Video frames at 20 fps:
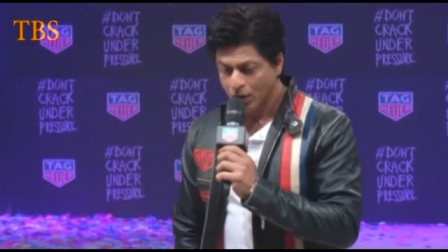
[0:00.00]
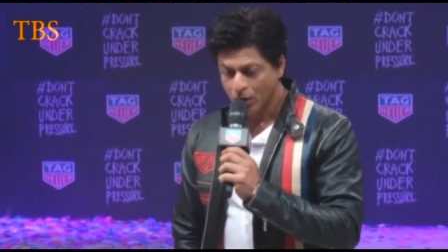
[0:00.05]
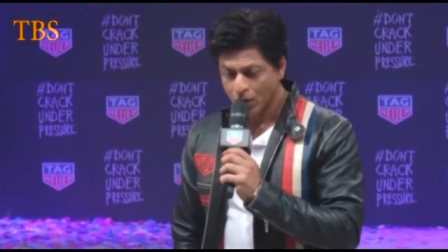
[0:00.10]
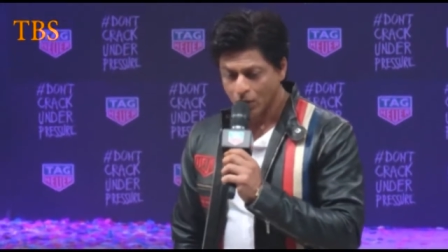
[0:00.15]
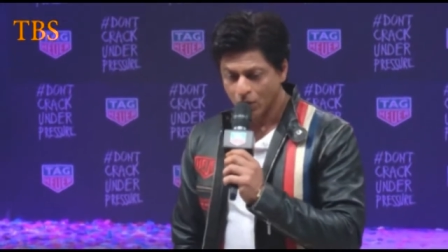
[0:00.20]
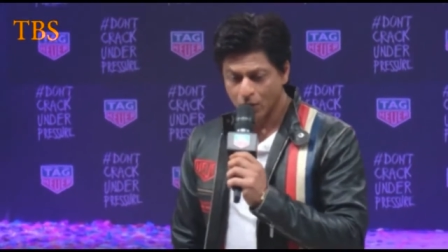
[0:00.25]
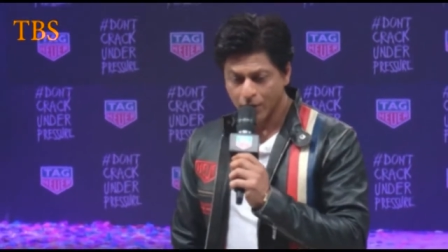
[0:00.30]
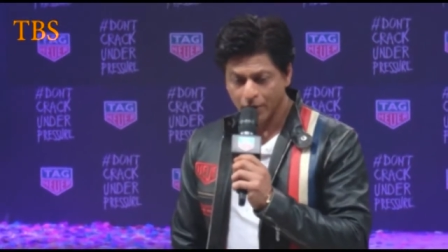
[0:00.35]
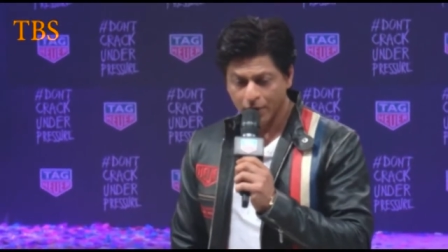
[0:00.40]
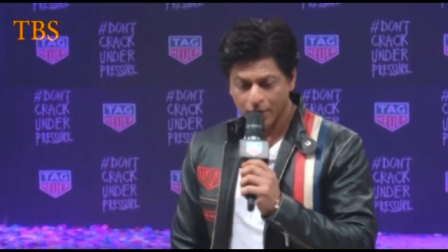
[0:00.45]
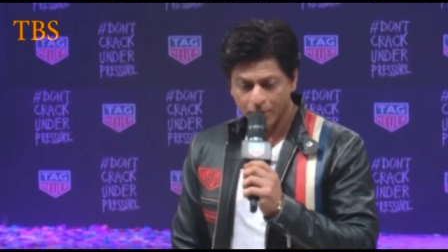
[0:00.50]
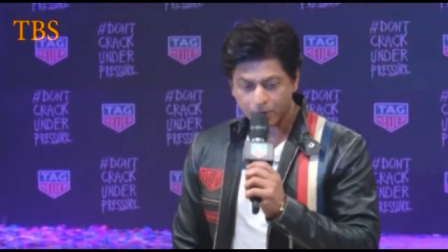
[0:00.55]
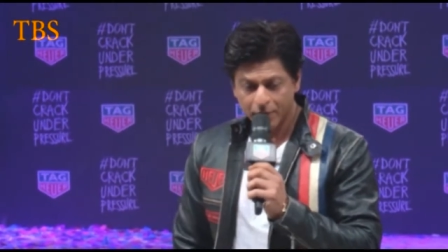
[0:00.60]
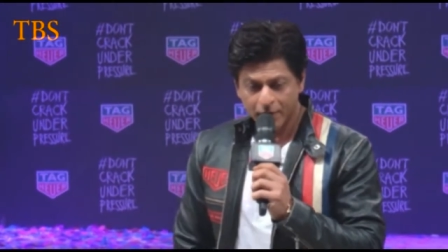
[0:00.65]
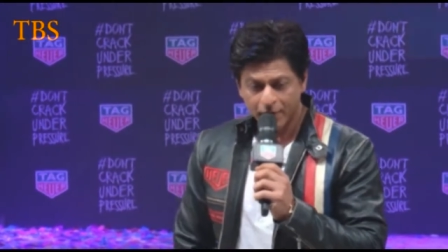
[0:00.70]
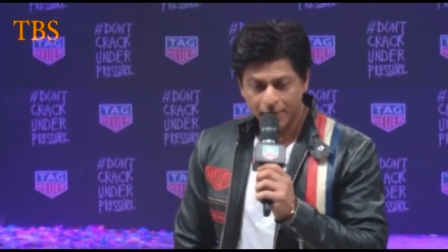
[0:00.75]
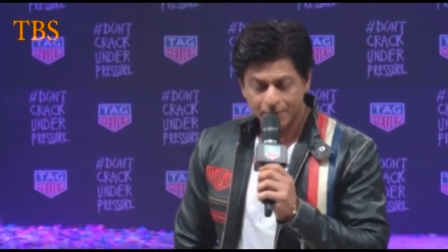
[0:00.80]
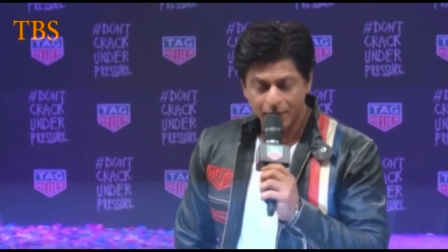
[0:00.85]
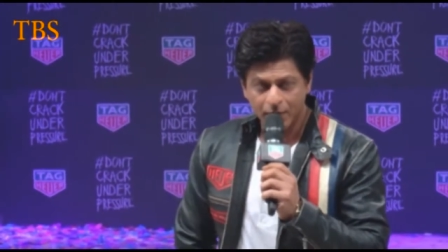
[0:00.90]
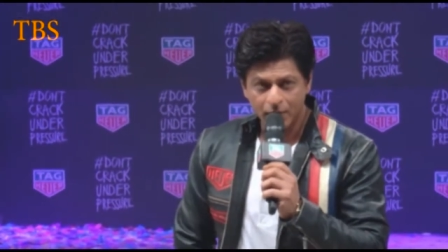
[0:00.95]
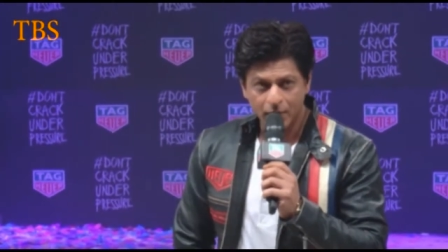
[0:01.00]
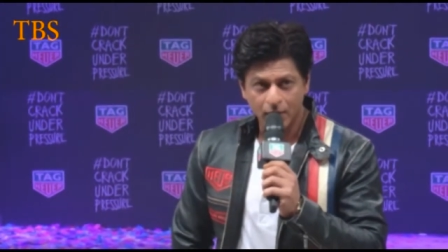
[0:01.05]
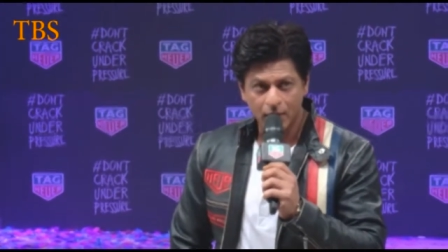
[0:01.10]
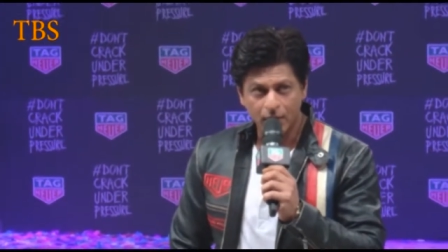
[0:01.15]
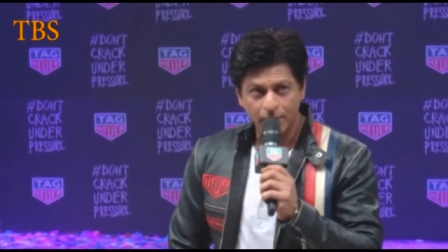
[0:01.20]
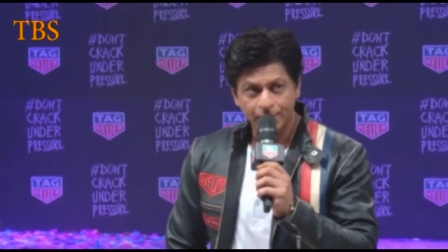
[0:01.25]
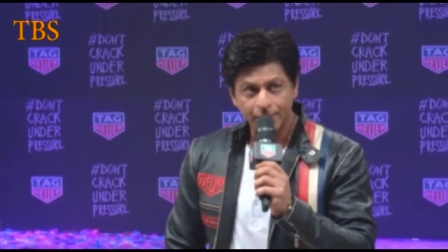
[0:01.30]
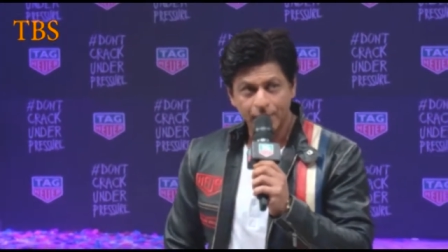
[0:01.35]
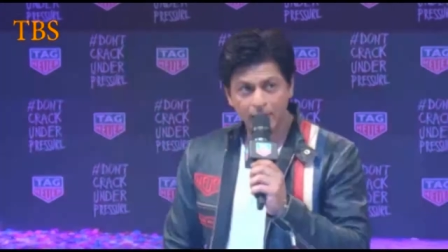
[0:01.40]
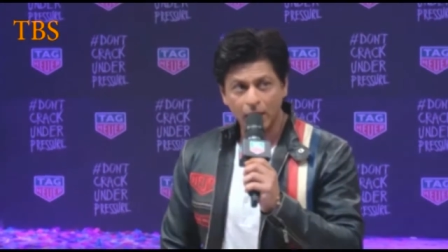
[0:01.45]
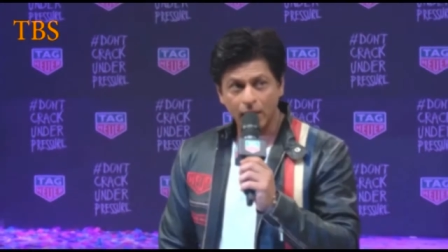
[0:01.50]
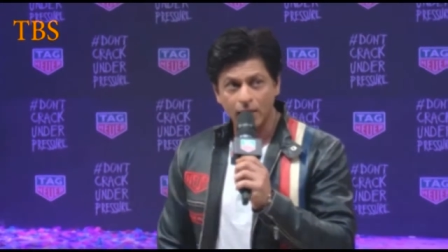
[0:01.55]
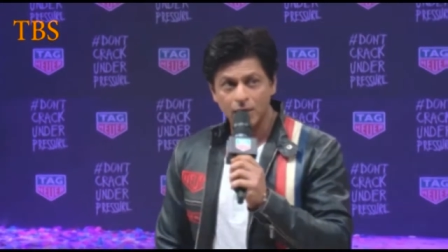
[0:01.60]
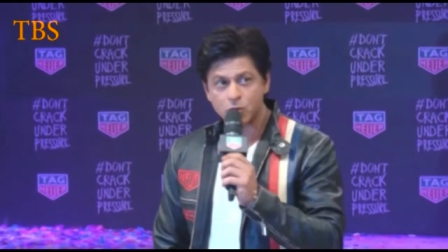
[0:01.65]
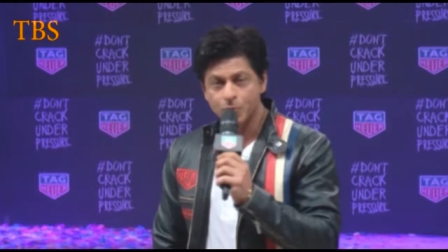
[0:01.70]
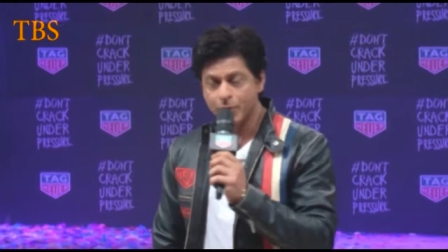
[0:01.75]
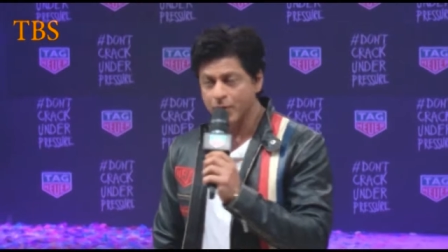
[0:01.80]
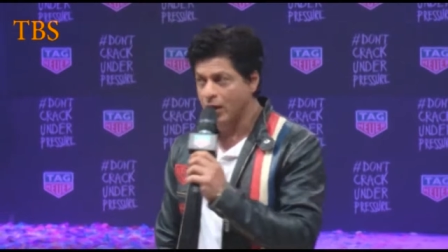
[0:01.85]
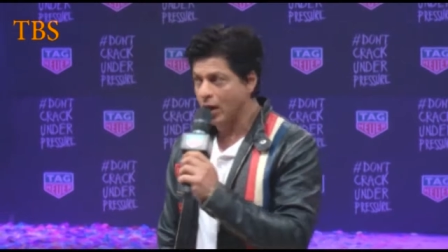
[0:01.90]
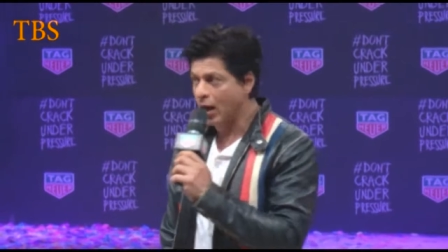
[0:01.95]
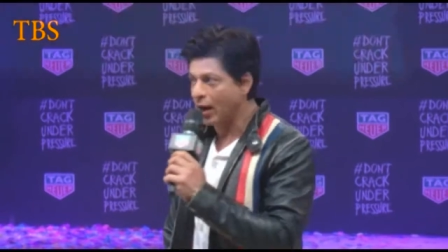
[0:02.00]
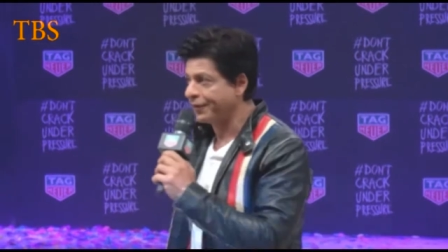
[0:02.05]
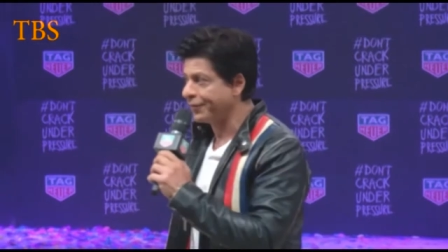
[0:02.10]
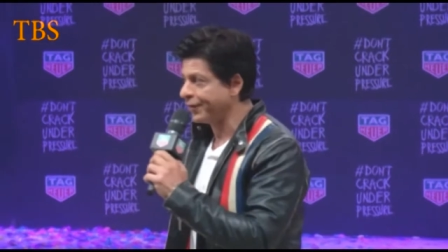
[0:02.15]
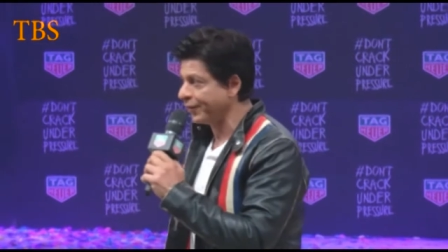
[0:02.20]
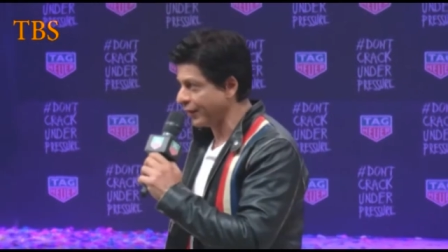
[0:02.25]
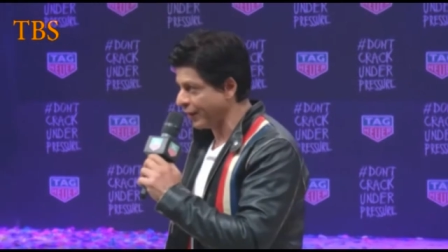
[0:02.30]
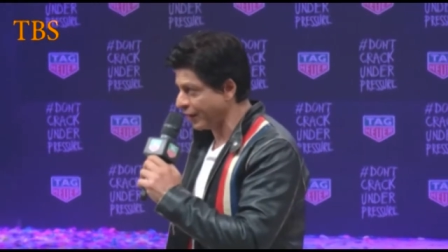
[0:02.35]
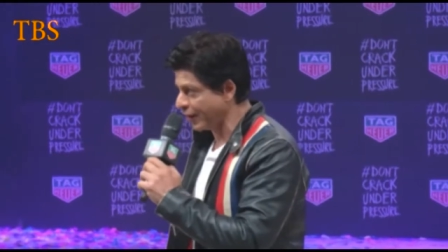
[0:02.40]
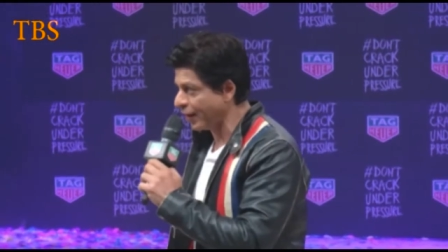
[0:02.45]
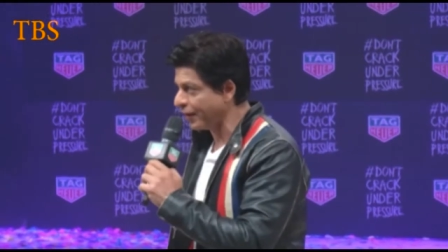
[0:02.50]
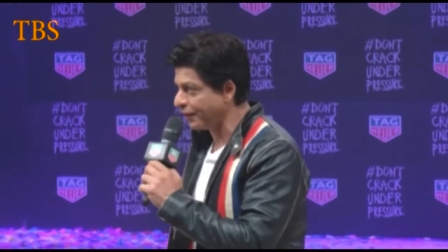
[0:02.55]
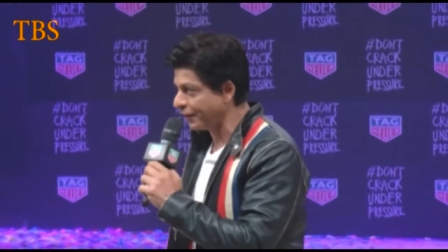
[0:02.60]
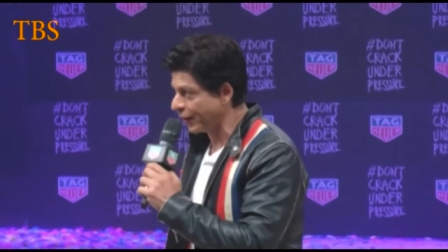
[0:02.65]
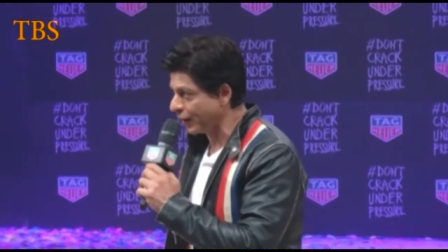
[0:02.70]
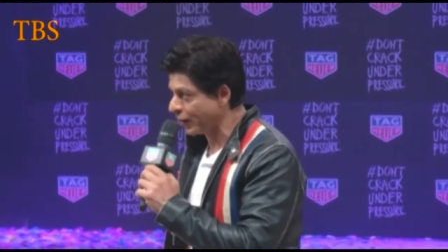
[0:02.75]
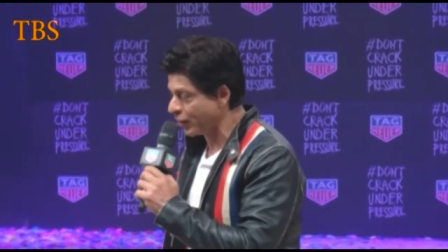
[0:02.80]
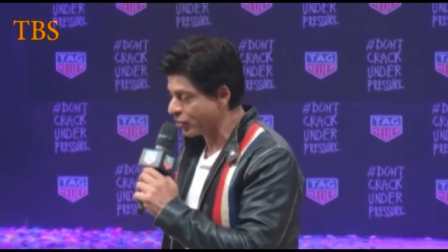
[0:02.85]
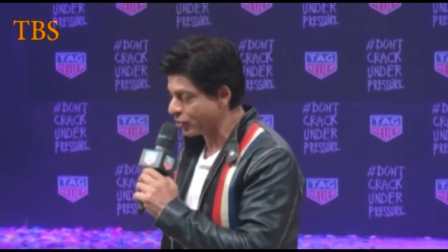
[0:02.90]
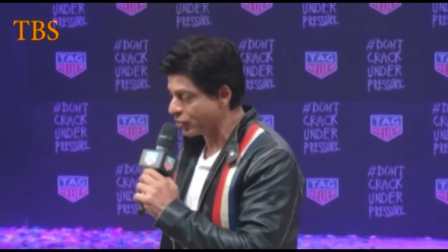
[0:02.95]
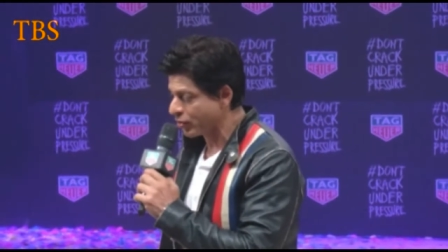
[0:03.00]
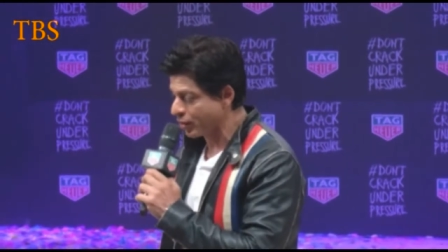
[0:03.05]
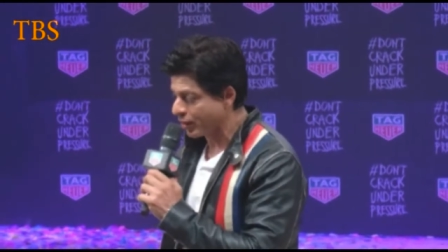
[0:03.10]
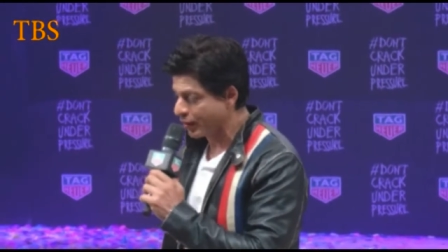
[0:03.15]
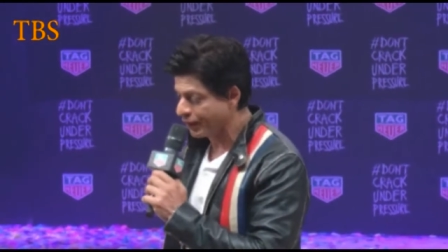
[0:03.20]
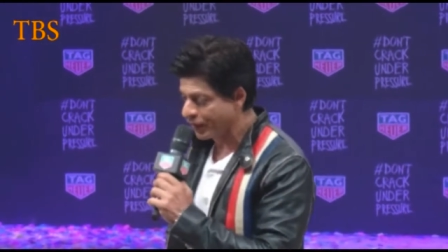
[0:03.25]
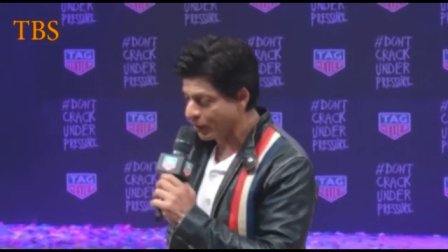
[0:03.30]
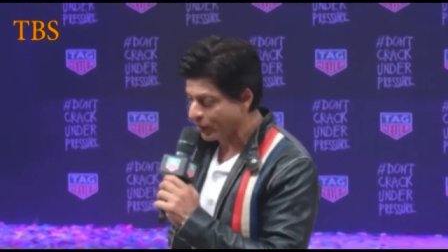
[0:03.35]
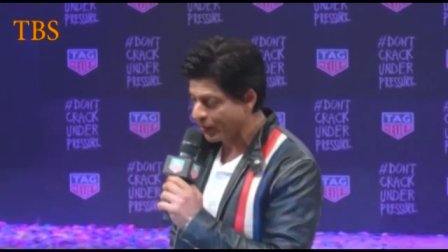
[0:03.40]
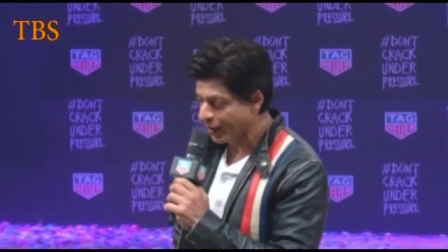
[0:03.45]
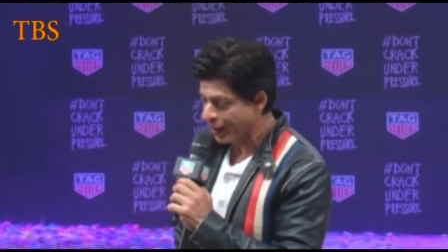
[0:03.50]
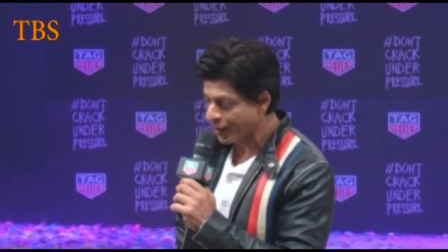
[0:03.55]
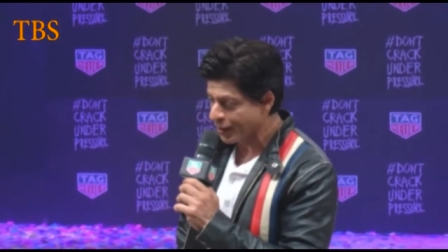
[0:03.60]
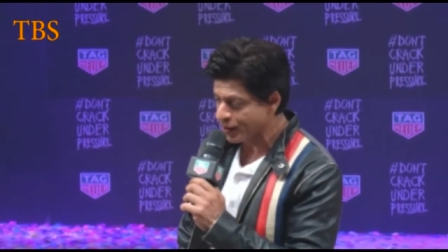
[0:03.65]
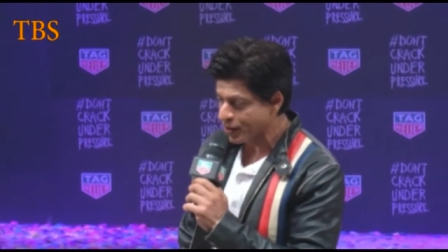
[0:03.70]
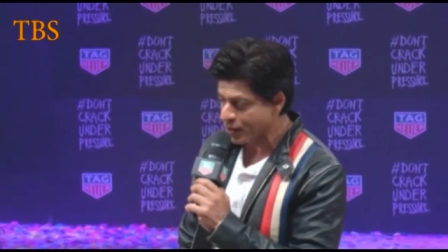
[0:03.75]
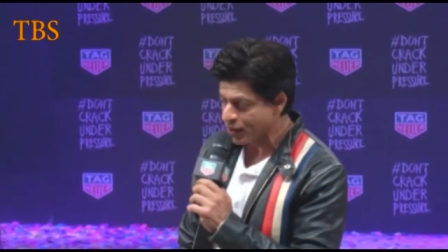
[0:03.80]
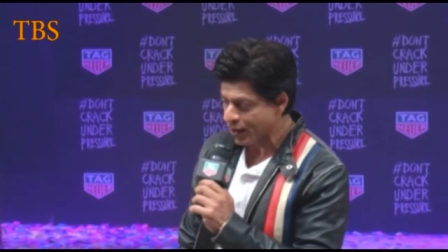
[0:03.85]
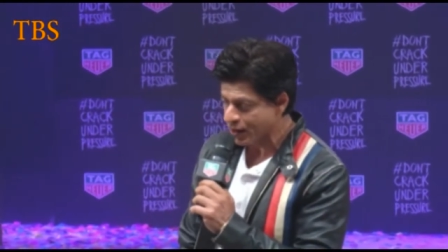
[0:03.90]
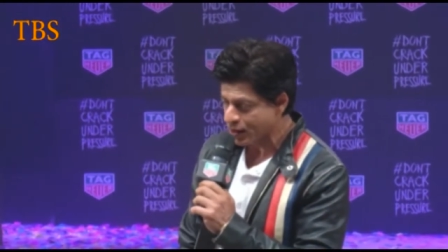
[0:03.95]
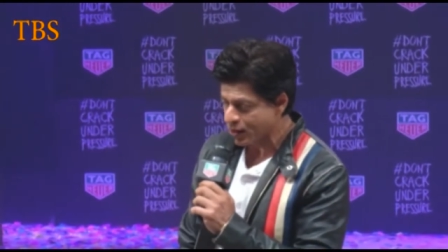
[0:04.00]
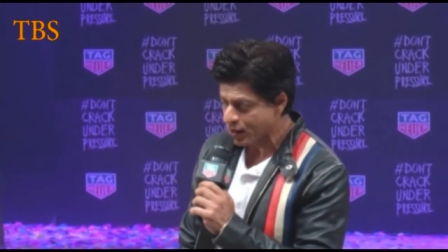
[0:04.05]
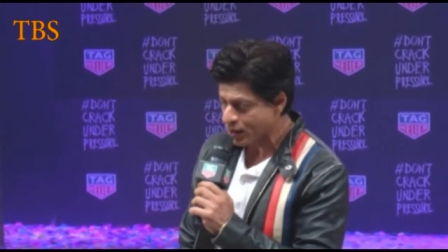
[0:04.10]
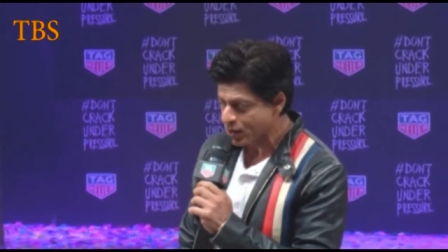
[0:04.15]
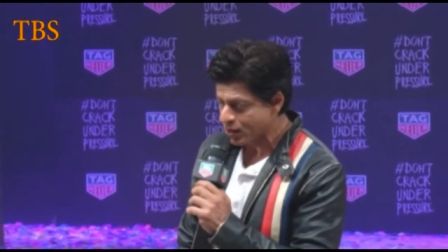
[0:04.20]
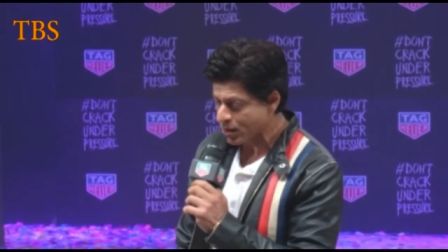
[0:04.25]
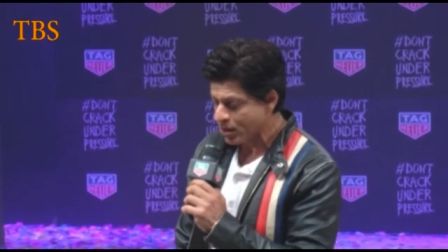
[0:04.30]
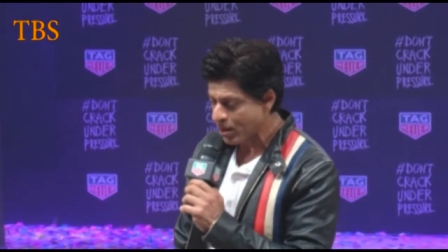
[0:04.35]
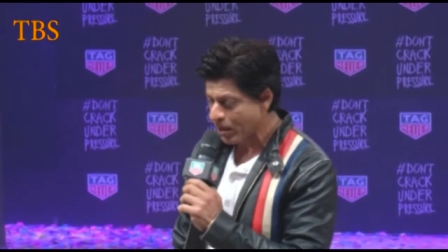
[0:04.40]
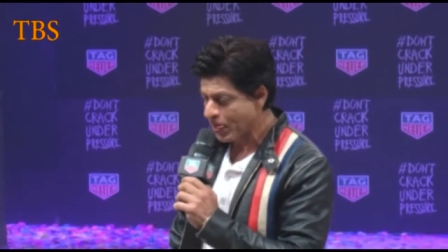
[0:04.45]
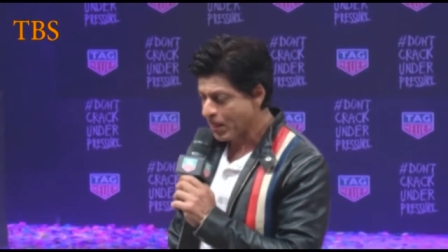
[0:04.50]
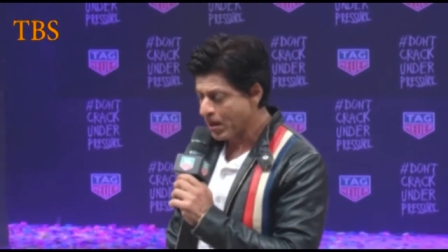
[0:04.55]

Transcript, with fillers: Okay, I'll speak half Hindi and half English so that everybody understands this.